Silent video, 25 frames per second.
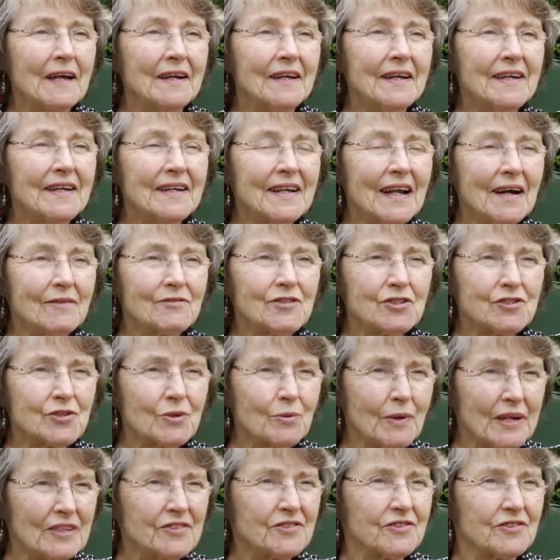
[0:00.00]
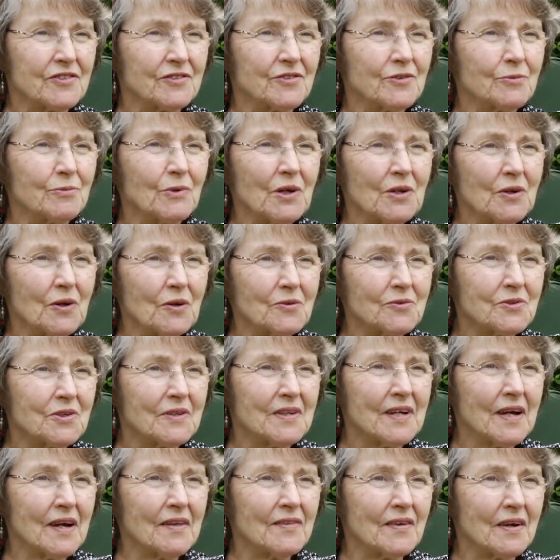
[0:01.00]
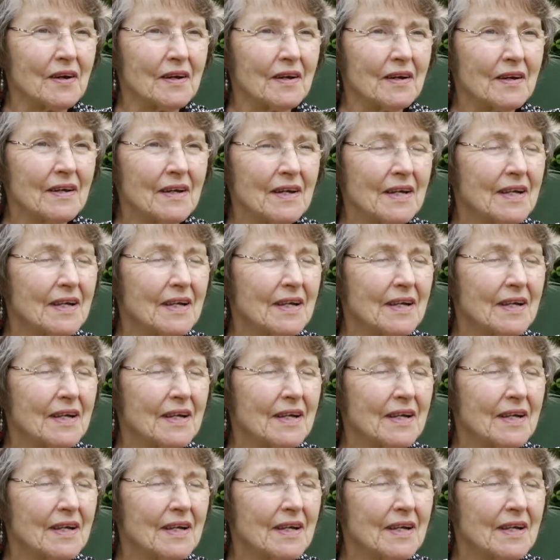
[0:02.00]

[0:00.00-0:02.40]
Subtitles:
he can have just questions one after the other,